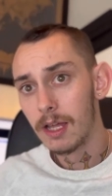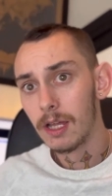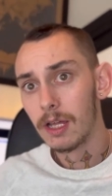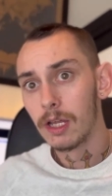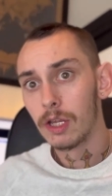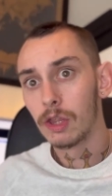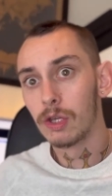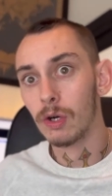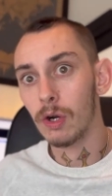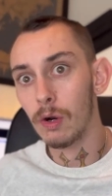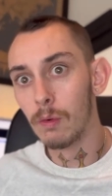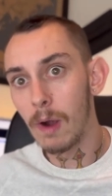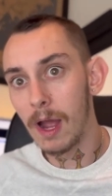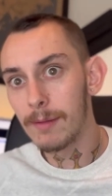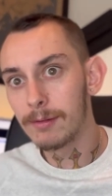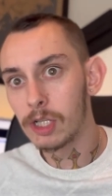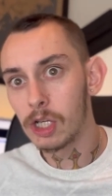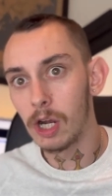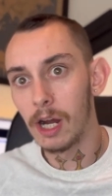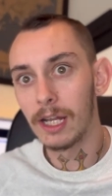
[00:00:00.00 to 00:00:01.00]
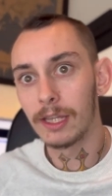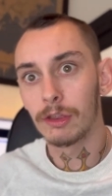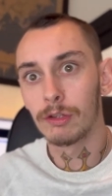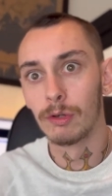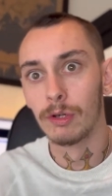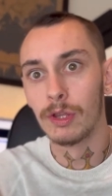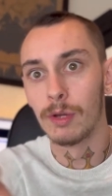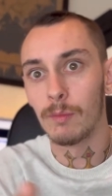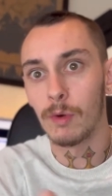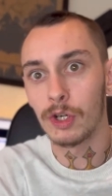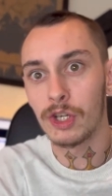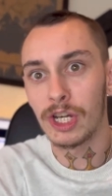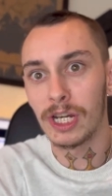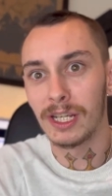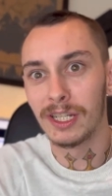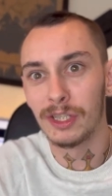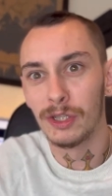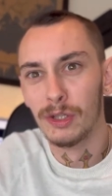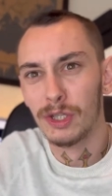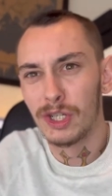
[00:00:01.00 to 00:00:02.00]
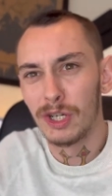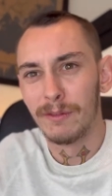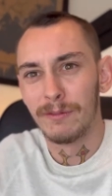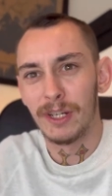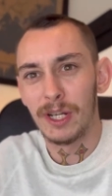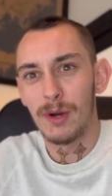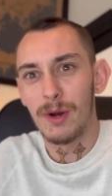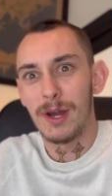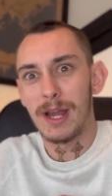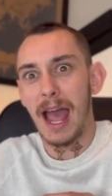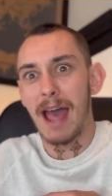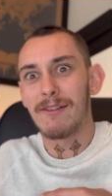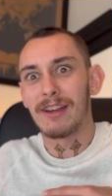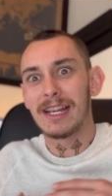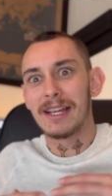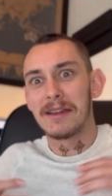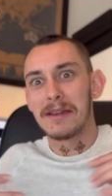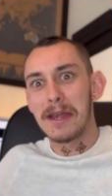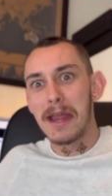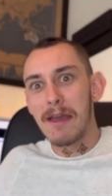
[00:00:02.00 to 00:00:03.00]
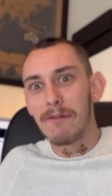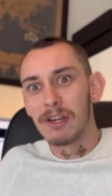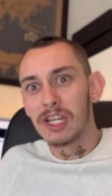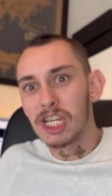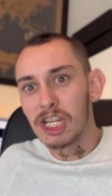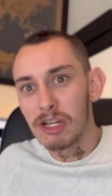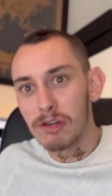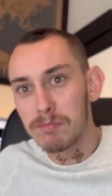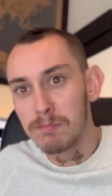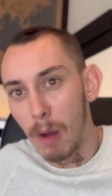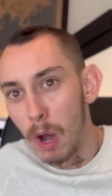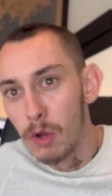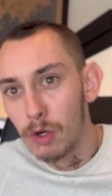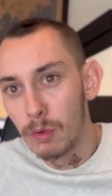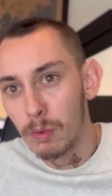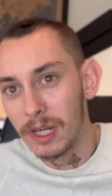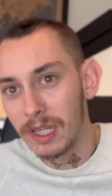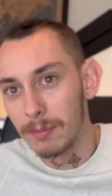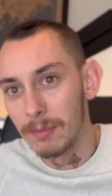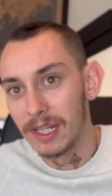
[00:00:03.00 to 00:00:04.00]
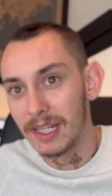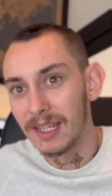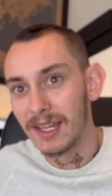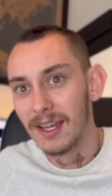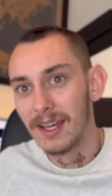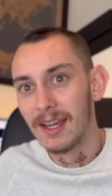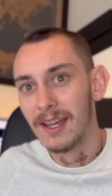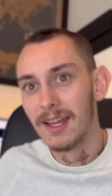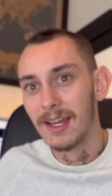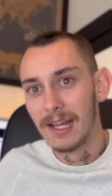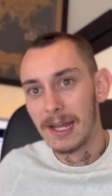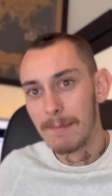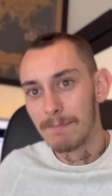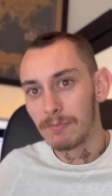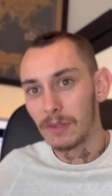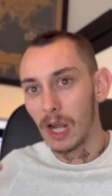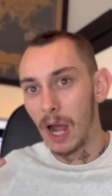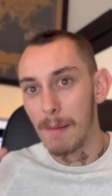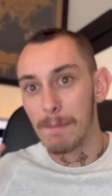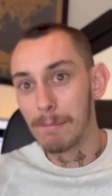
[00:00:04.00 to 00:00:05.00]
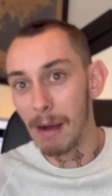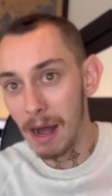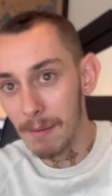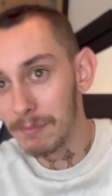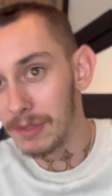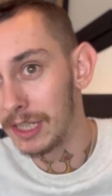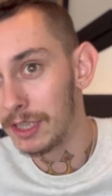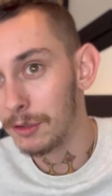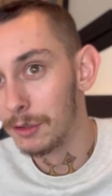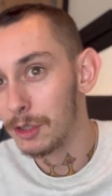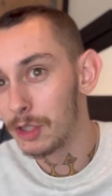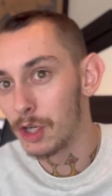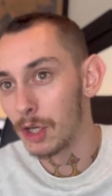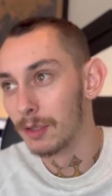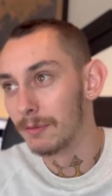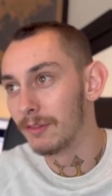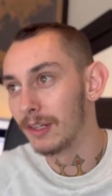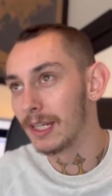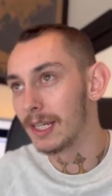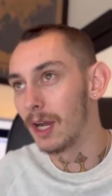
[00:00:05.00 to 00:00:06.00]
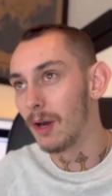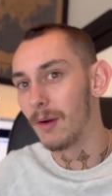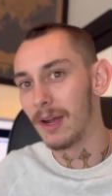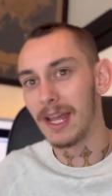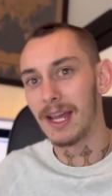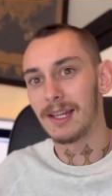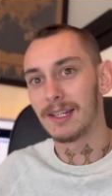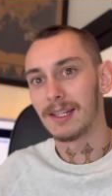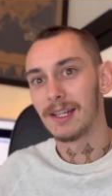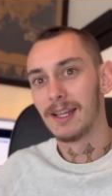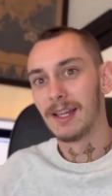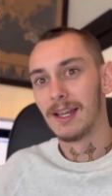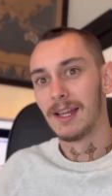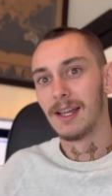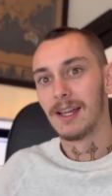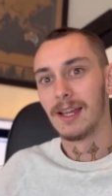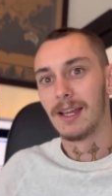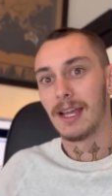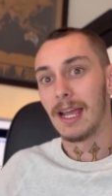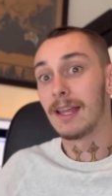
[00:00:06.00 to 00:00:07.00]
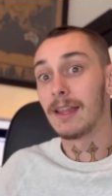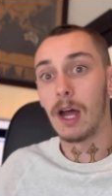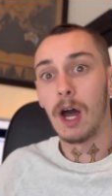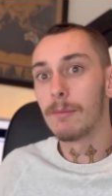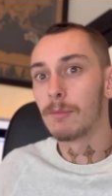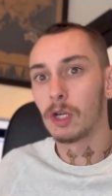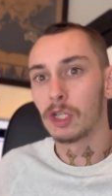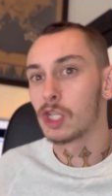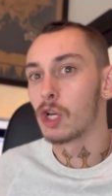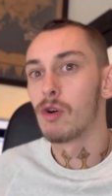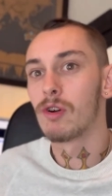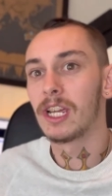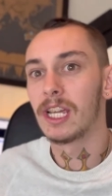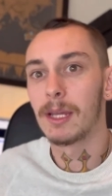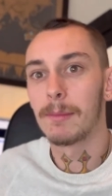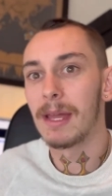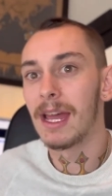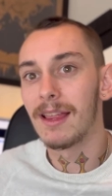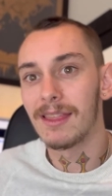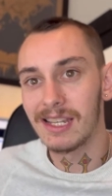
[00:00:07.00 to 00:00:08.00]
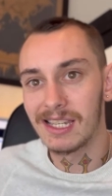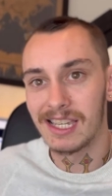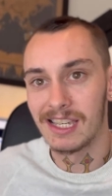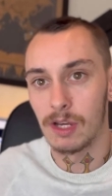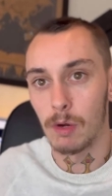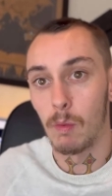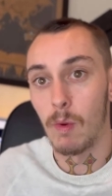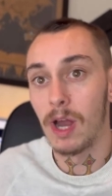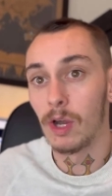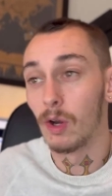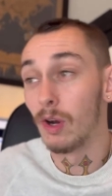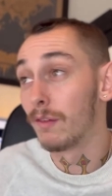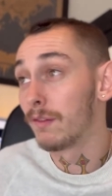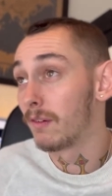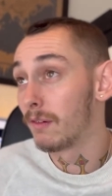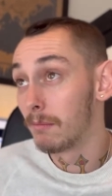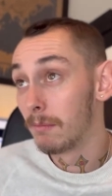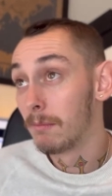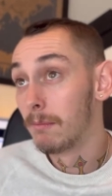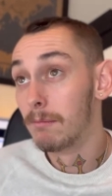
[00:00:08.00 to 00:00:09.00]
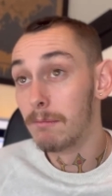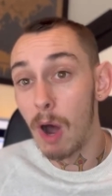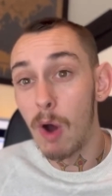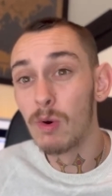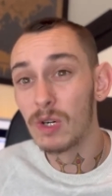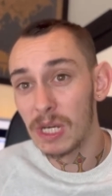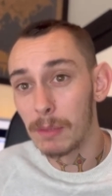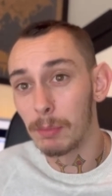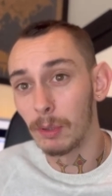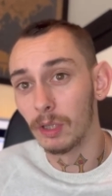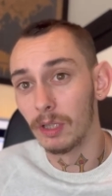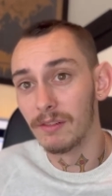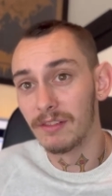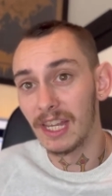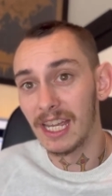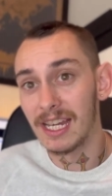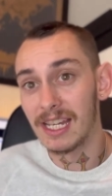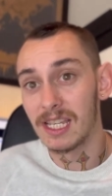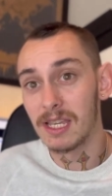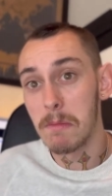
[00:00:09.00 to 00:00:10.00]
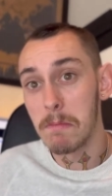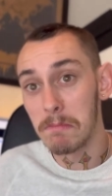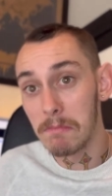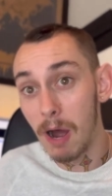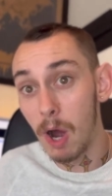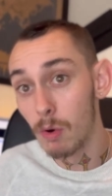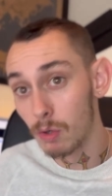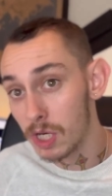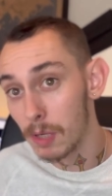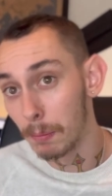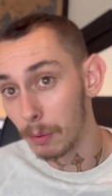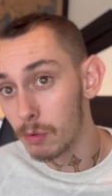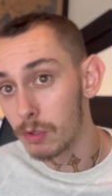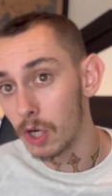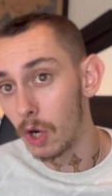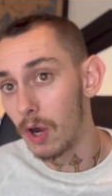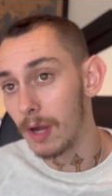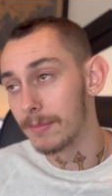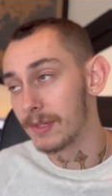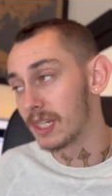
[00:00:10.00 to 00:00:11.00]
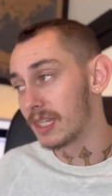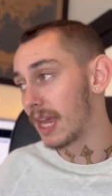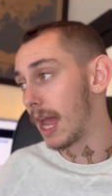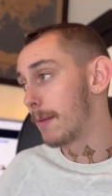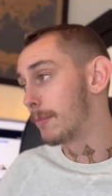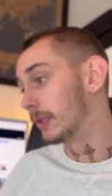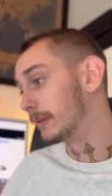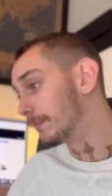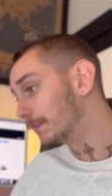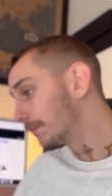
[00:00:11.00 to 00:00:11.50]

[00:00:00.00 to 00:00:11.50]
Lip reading: through a website, through them watching a YouTube video and having never spoke with me. I pumped the YouTube video out, and I'm not talking about this as a one-off, multiple of these, multiple times this happened.